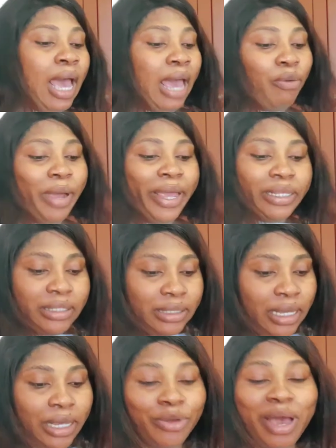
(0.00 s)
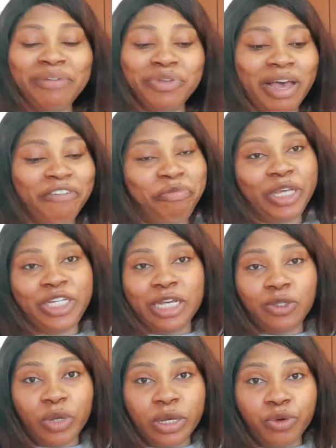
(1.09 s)
I went. You have to have
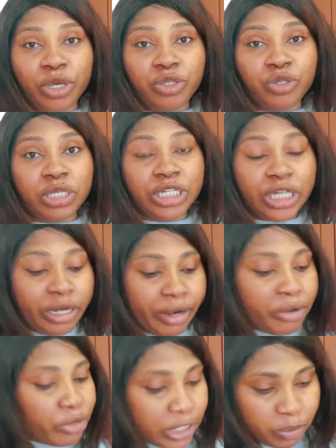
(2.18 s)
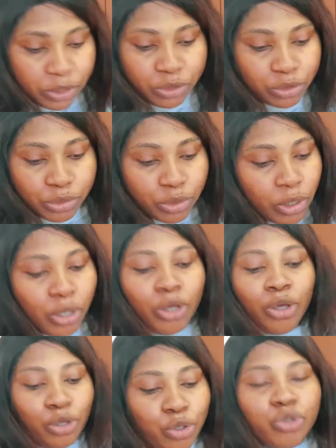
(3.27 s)
patience when going to the general hospital.
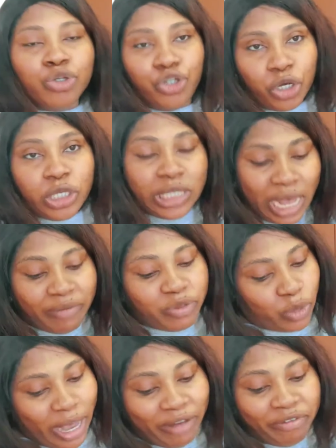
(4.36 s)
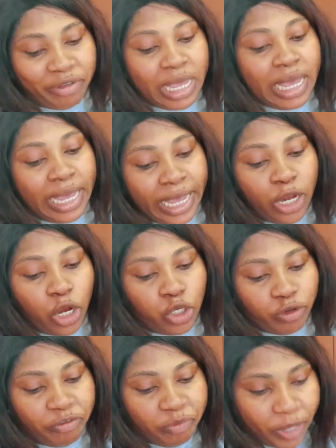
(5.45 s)
You just have to have a
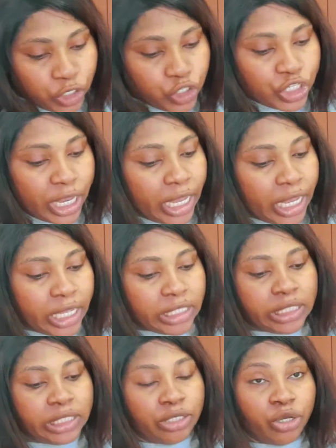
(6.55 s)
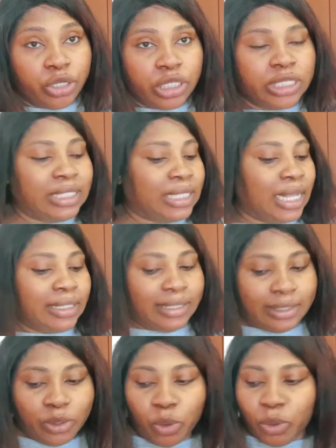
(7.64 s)
lot of patience, you understand?
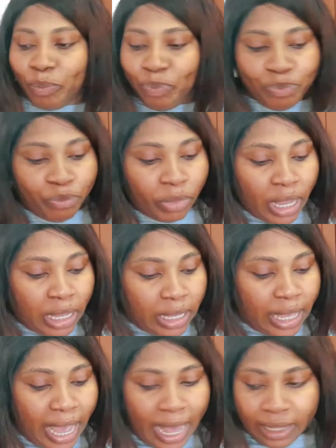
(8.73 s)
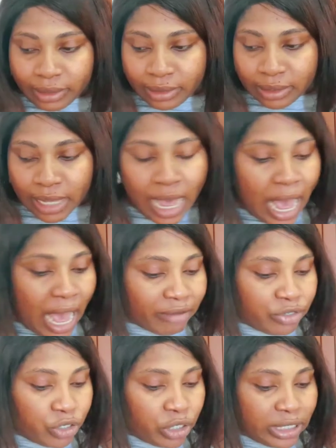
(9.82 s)
So yeah,
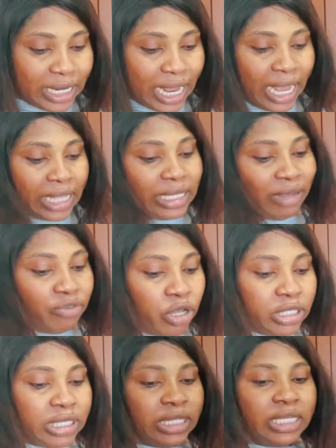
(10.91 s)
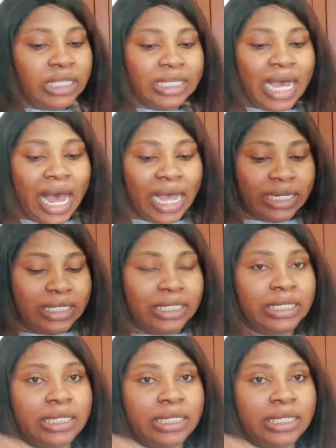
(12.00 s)
I've done that. I've gotten this card.